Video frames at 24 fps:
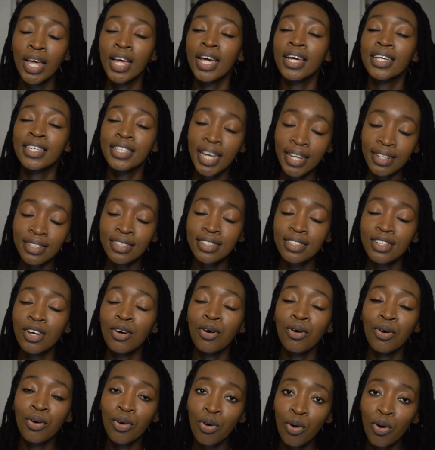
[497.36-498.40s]
Yes,
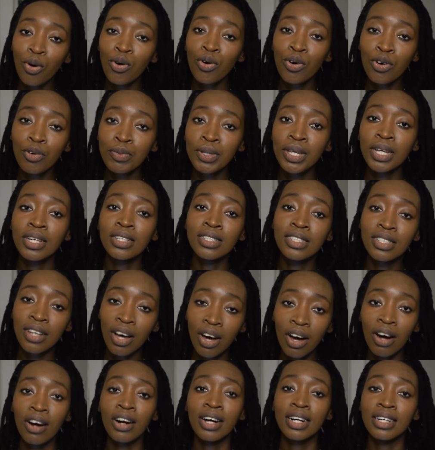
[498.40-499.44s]
all opiates
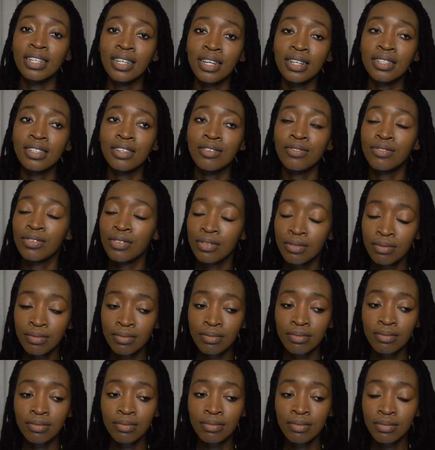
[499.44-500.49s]
are addictive.
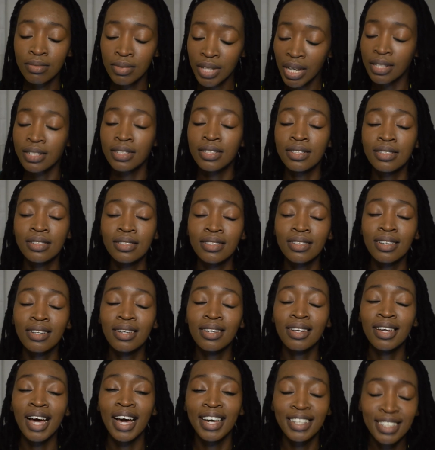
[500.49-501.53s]
Yes,
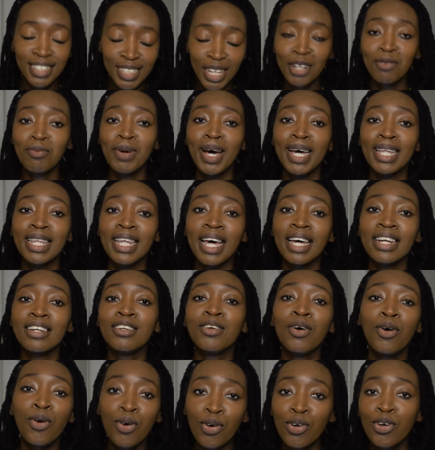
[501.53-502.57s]
I stand by that.
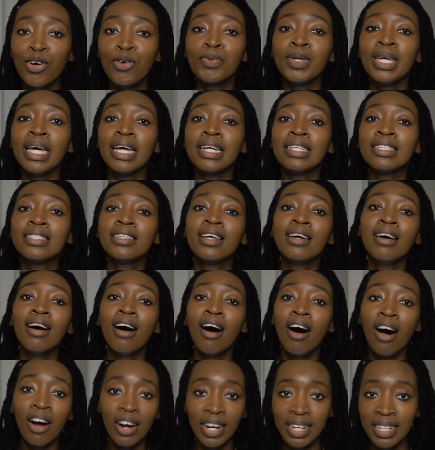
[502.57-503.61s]
All opiates
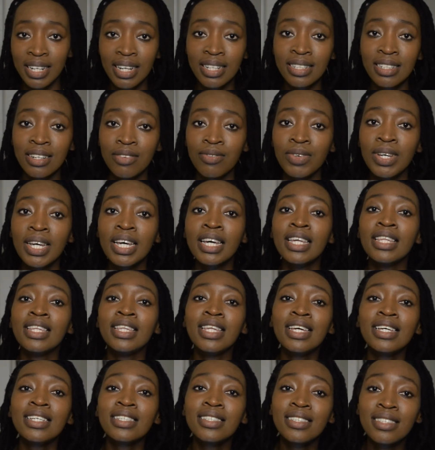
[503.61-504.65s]
are addictive.
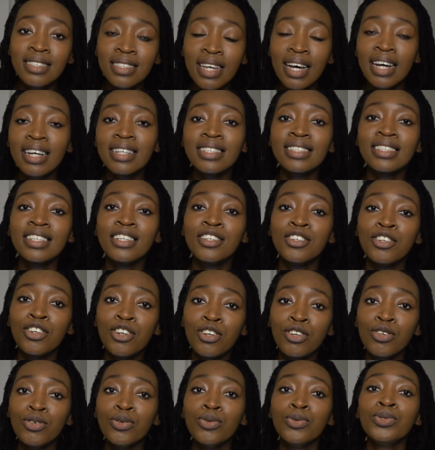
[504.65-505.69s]
This does
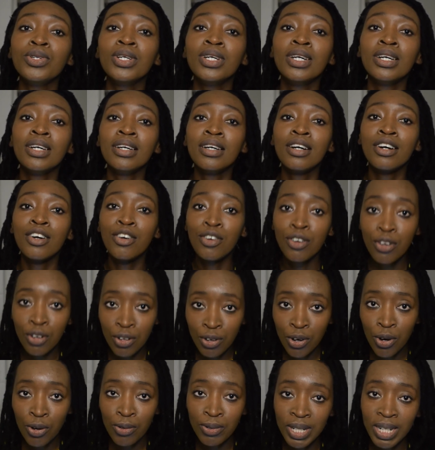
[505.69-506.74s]
include
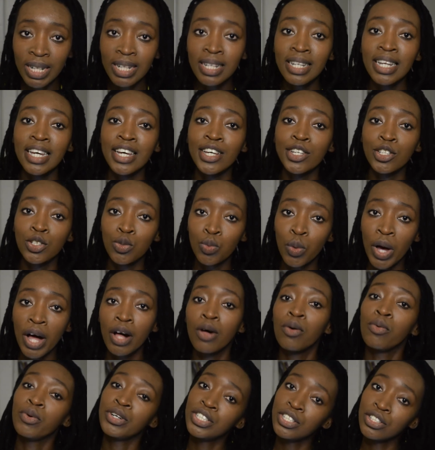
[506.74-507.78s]
codeine as
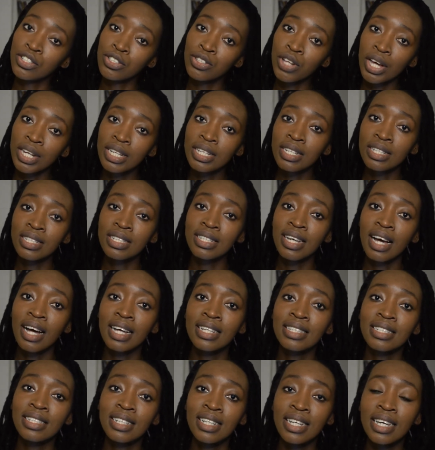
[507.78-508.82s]
well, which is not
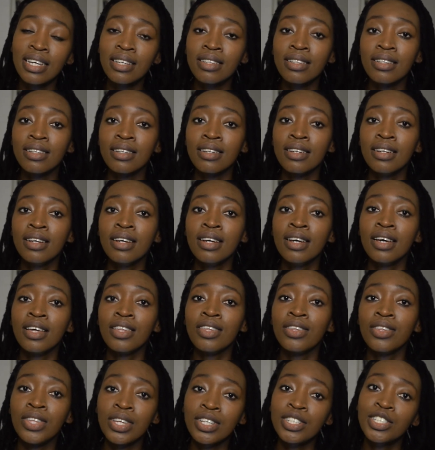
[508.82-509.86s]
discussed in
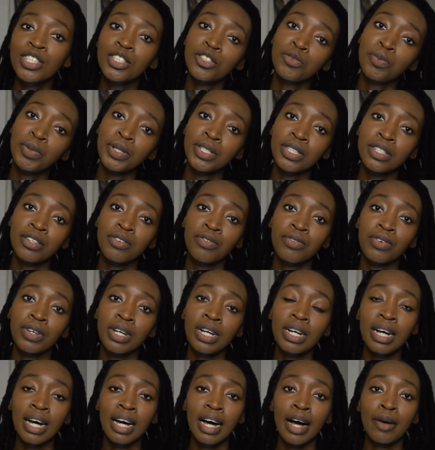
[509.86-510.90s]
this
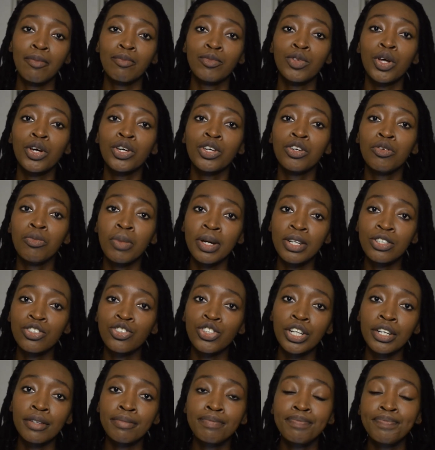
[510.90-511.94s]
specific
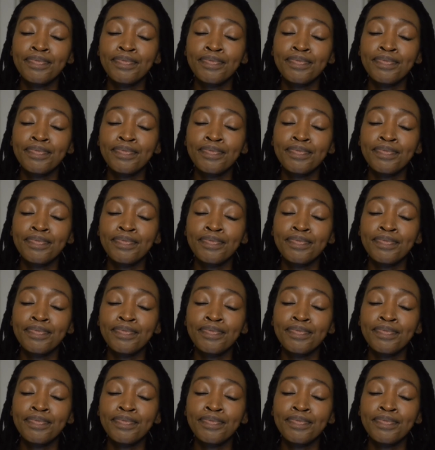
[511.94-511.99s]
documentary.